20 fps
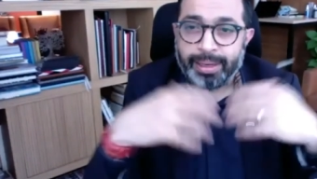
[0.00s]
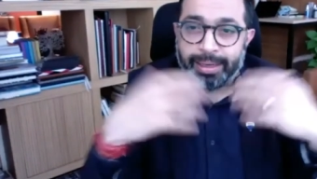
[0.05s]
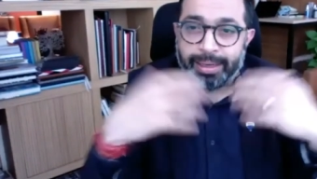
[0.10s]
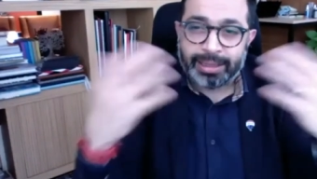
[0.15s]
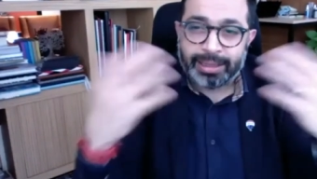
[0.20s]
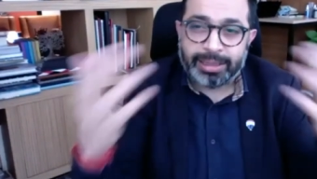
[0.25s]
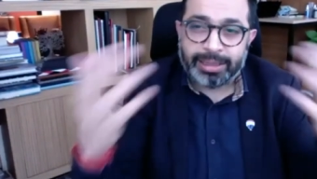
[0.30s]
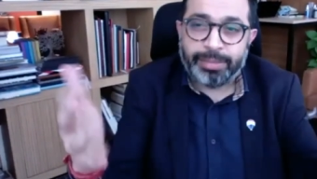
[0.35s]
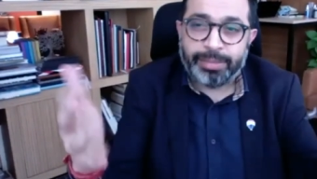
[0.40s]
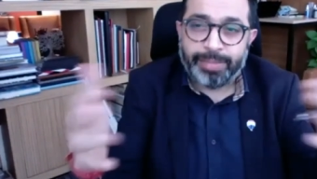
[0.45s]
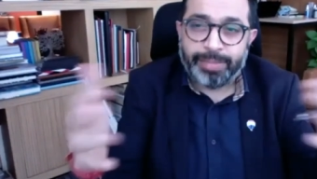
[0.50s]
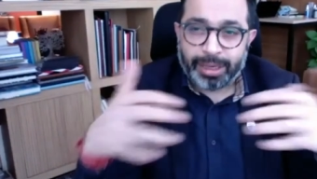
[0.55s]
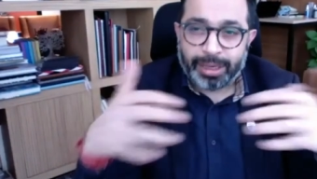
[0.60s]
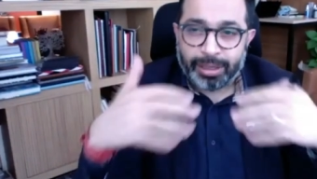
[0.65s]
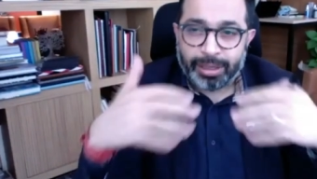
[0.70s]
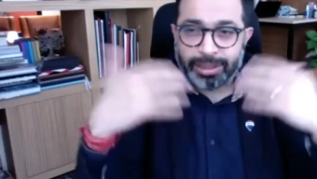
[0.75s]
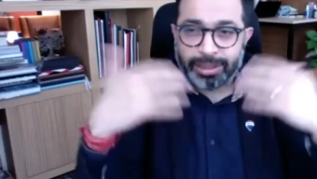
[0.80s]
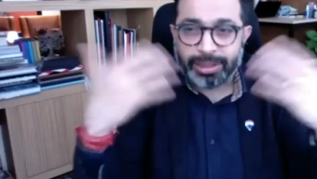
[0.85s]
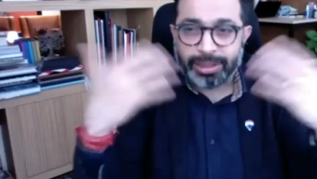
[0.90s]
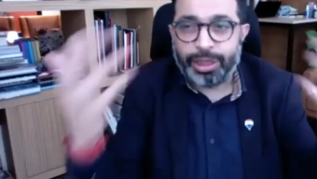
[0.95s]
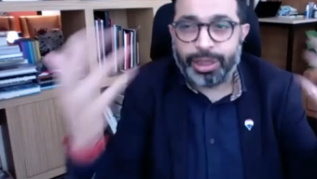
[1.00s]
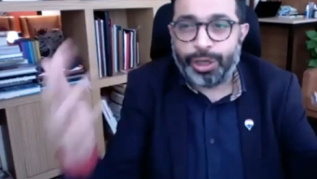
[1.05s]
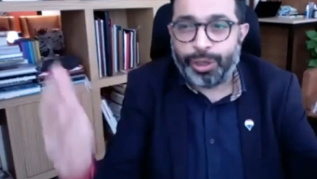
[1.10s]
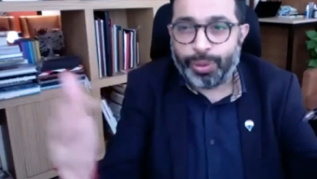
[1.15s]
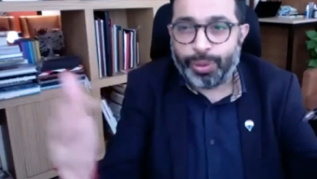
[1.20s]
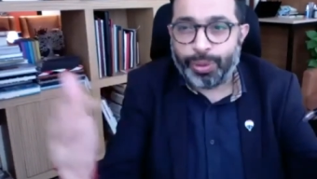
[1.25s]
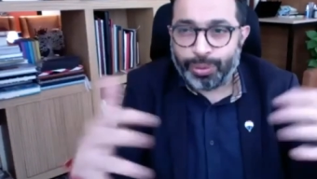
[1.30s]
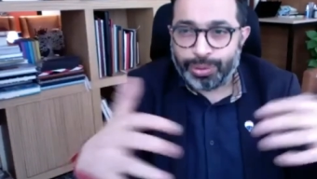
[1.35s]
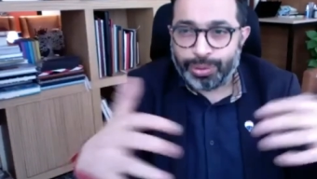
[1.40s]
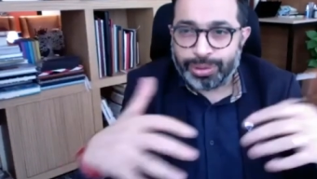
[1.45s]
decision makers,
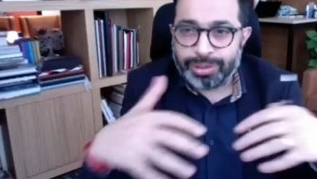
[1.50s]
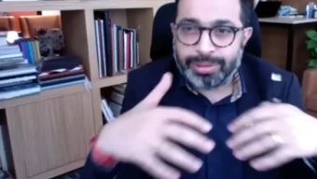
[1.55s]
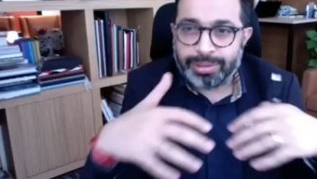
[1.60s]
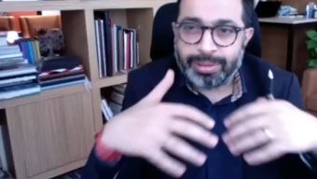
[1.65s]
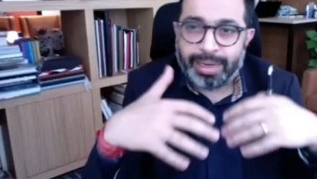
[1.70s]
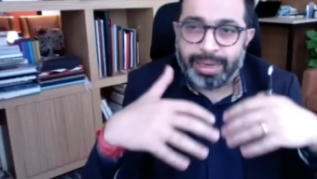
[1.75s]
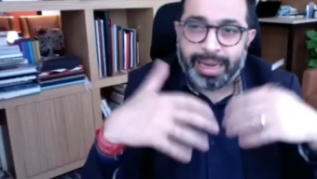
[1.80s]
CEOs,